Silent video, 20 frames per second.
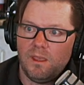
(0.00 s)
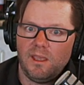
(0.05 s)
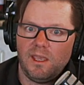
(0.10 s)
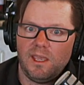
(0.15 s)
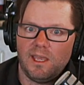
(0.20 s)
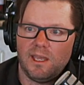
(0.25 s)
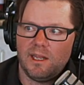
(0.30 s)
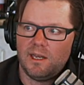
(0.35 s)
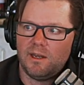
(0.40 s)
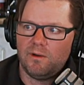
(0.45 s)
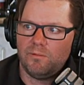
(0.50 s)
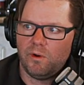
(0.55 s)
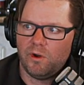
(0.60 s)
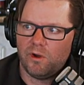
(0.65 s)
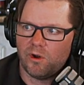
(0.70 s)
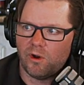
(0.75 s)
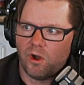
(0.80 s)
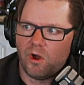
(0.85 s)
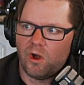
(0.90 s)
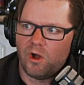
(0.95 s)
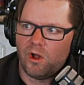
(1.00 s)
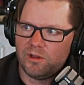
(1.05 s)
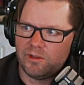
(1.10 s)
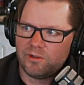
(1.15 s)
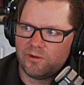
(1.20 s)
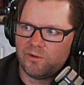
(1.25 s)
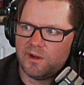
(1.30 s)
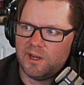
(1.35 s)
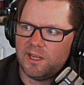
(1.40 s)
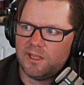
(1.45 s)
And we're all
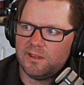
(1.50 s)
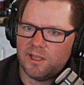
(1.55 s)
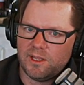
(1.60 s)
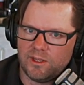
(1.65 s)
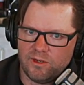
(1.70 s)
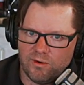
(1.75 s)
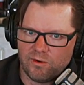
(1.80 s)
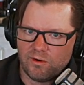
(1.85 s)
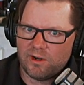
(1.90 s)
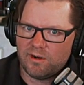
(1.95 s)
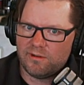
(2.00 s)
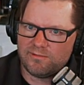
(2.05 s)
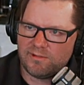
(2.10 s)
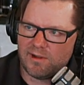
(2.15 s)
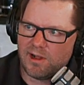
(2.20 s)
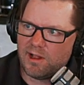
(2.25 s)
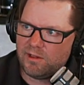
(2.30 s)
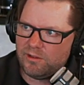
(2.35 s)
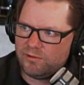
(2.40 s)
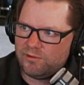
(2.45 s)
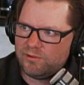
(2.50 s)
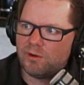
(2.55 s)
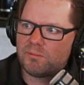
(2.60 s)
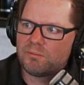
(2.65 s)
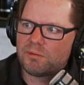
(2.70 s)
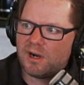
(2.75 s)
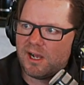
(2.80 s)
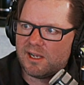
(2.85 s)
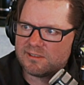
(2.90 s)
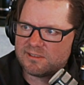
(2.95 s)
agreeing that you're going to follow your
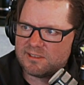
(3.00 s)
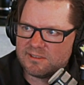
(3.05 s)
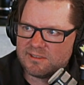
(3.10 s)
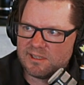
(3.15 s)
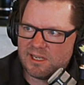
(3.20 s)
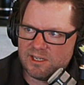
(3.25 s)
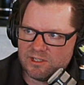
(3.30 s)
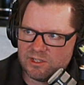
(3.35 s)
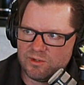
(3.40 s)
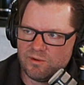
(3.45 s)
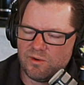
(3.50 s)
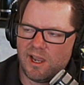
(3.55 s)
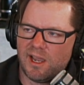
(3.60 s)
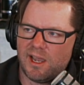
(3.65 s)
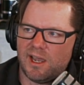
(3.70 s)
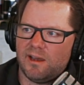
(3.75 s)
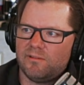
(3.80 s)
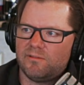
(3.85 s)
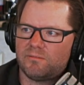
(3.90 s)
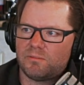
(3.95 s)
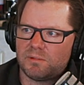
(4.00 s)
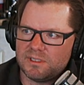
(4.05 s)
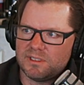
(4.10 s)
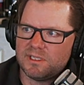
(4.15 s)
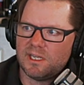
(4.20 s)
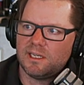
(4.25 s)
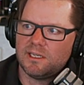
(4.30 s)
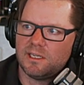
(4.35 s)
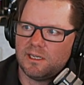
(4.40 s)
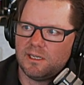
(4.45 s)
process as you have
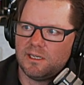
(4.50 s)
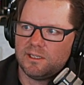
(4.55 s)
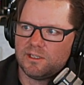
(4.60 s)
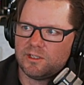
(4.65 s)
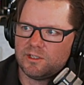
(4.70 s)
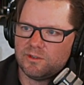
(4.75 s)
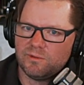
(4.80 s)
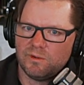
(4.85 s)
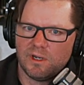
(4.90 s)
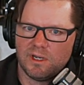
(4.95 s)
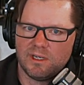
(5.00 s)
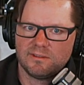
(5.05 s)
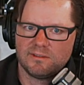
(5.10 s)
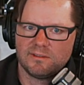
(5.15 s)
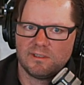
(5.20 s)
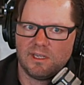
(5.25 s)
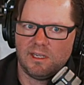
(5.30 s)
presented it to us,